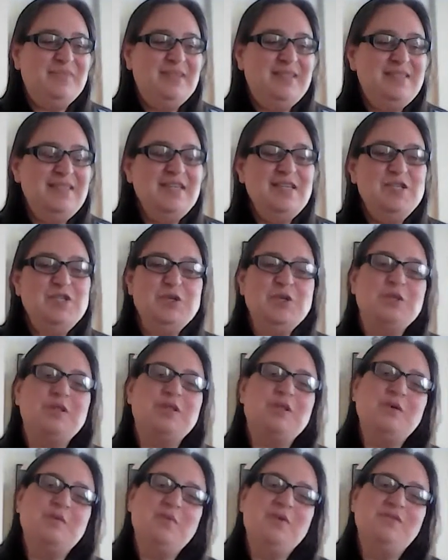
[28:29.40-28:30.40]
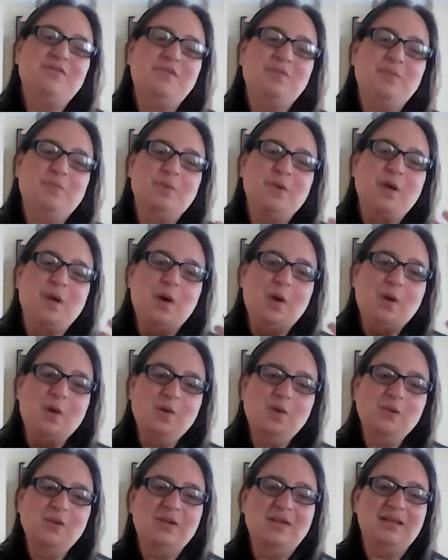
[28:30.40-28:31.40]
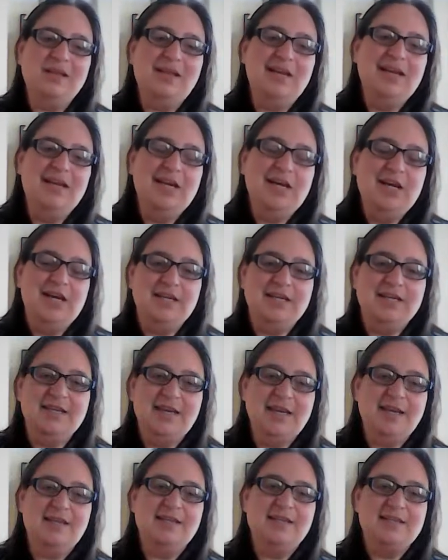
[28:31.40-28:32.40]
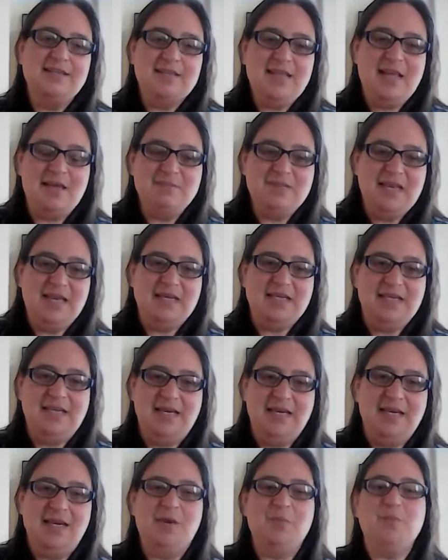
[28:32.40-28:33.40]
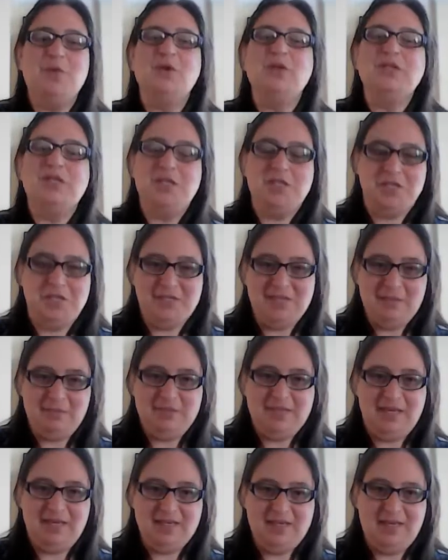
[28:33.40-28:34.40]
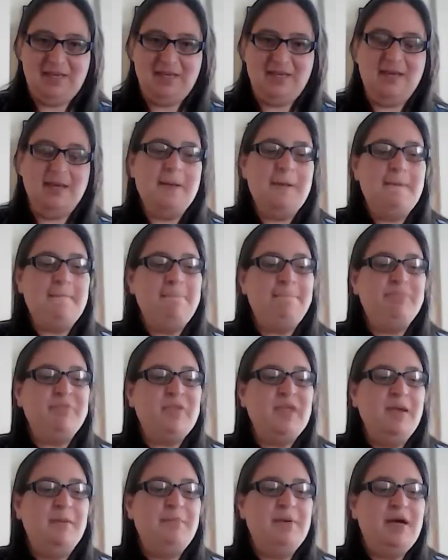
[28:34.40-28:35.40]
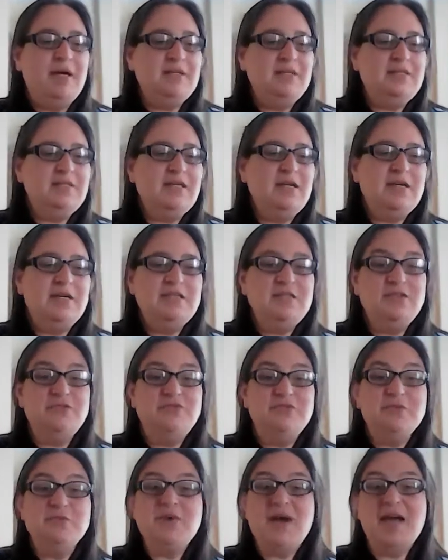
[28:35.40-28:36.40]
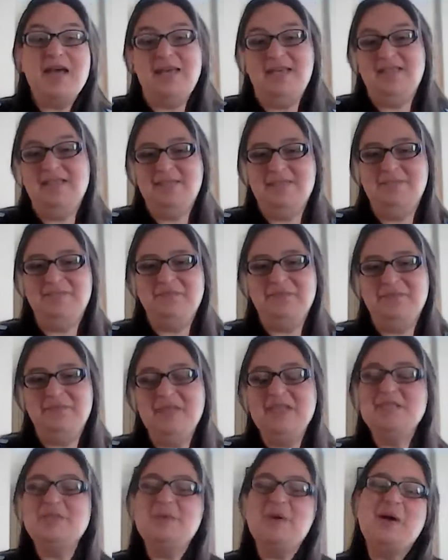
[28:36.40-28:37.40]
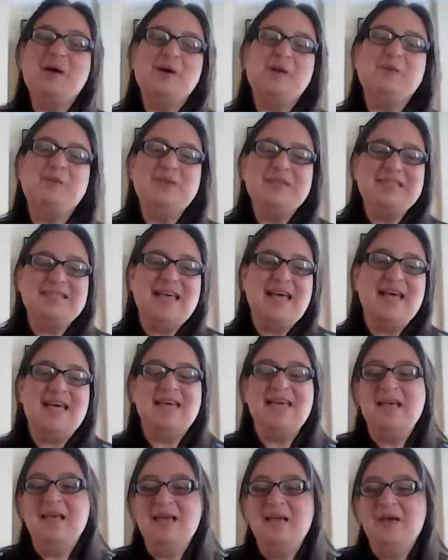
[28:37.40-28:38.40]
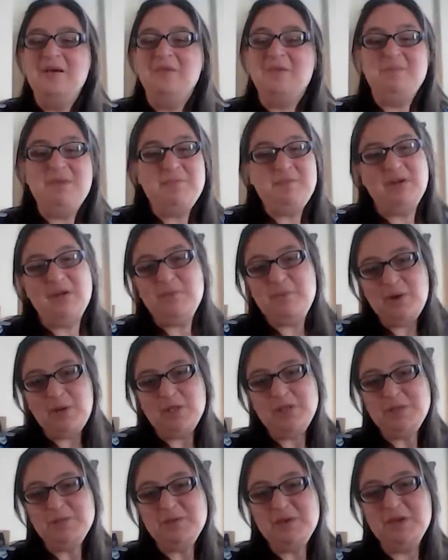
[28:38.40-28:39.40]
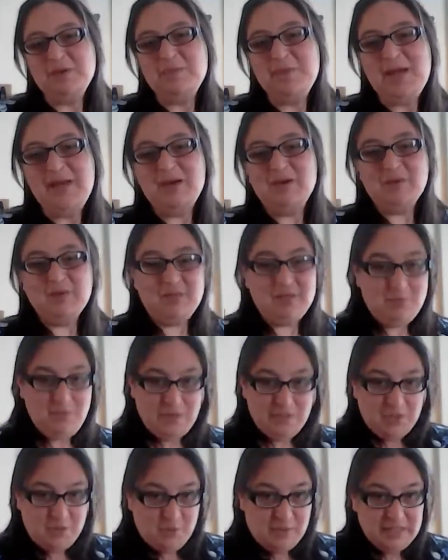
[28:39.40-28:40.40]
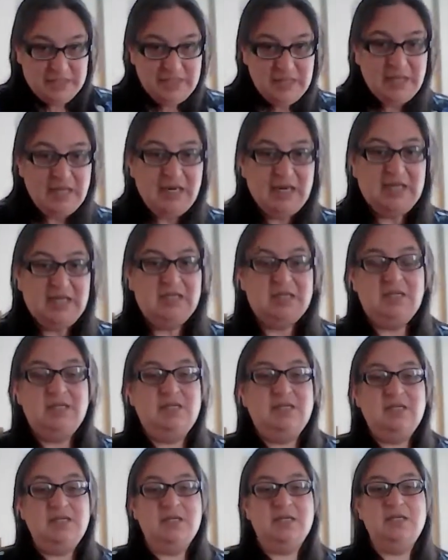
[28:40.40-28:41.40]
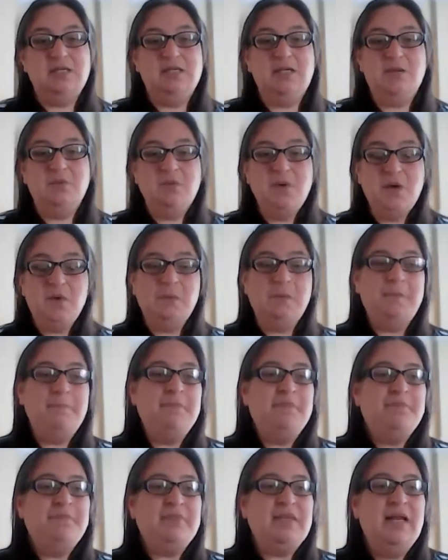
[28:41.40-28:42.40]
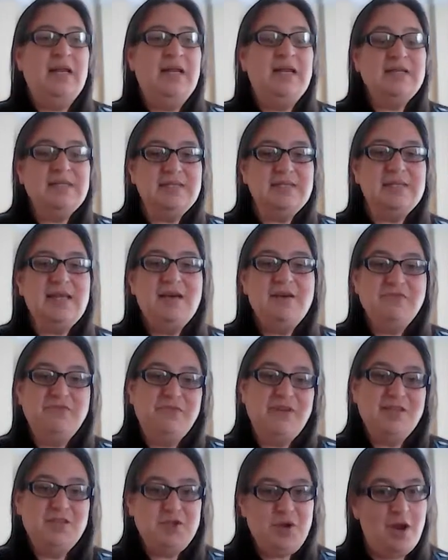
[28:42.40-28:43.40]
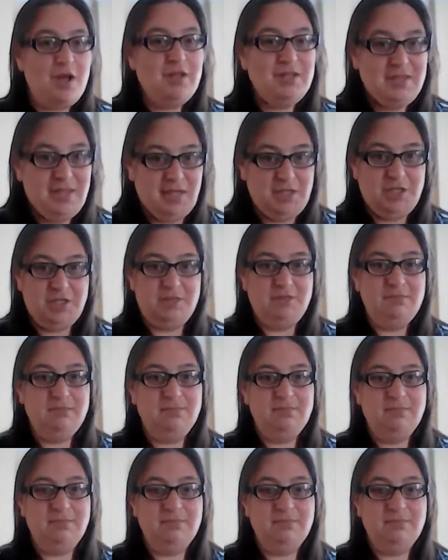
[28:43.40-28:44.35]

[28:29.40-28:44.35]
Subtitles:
See, in truth, we all learn the same technique and we all teach the same technique, but there are different ways. That's why I always say when people approach me about one-to-one singing lessons, I say, well, let's have a trial session